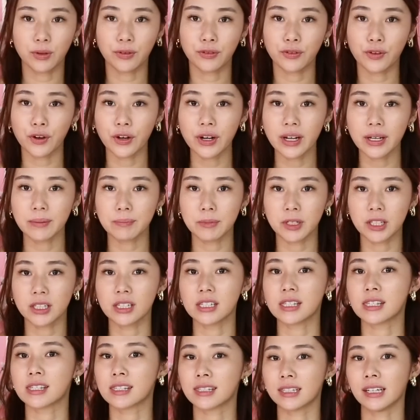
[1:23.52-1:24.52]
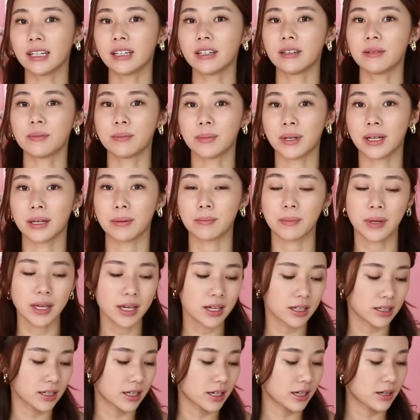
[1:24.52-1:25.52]
Before I'm gonna start my
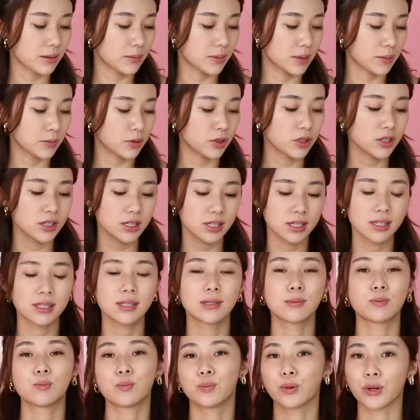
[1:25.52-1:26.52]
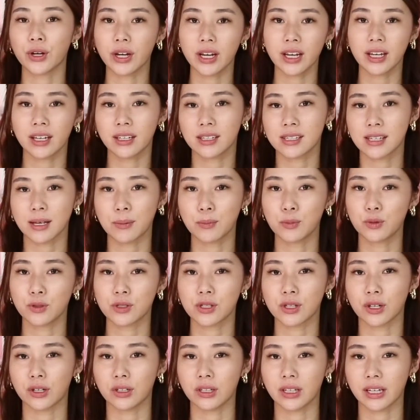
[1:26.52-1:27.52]
makeup, I'm gonna spray some
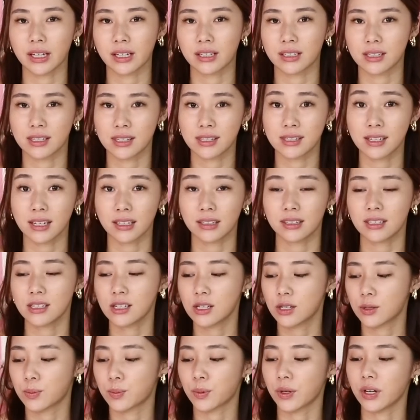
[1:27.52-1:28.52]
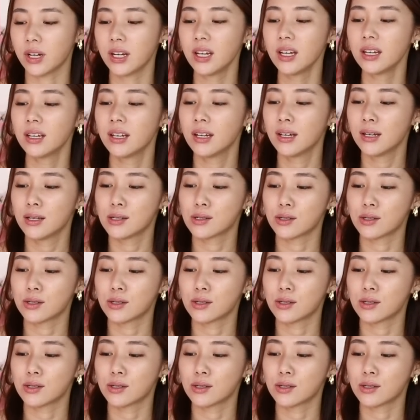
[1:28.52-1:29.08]
sort like a setting spray.